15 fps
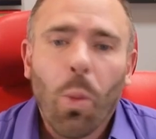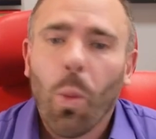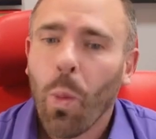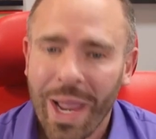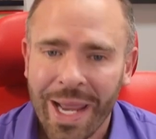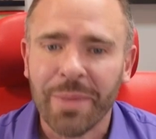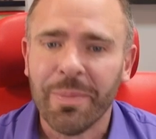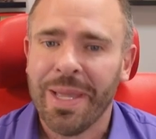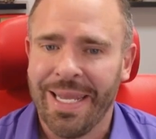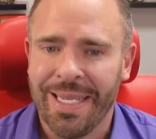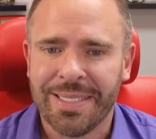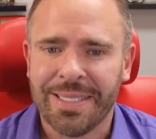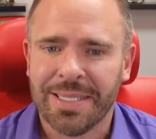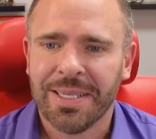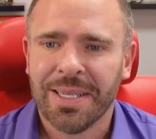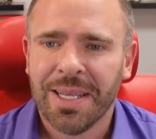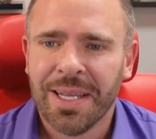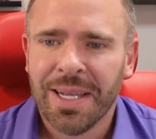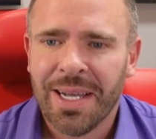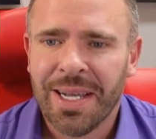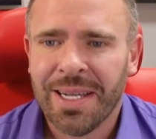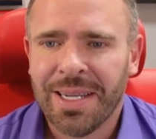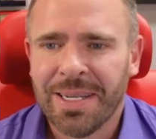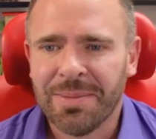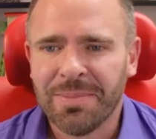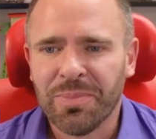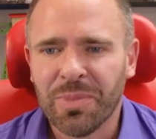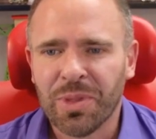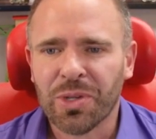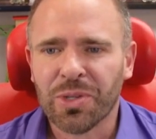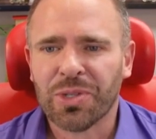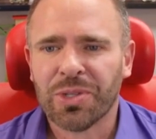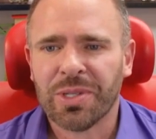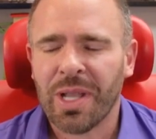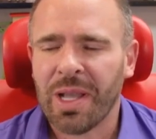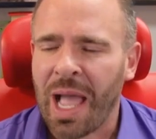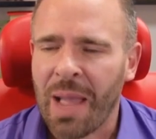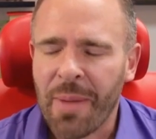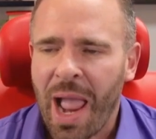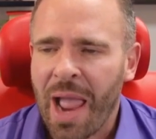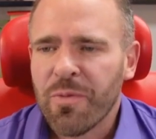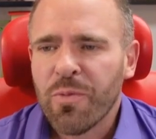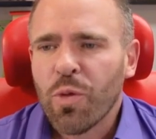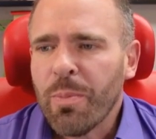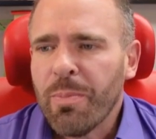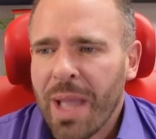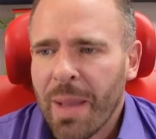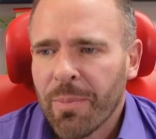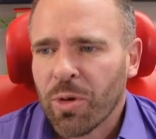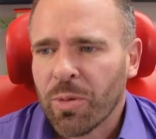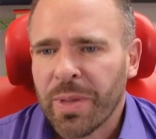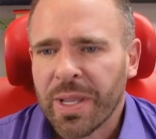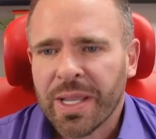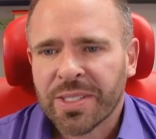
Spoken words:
wait a minute. I remember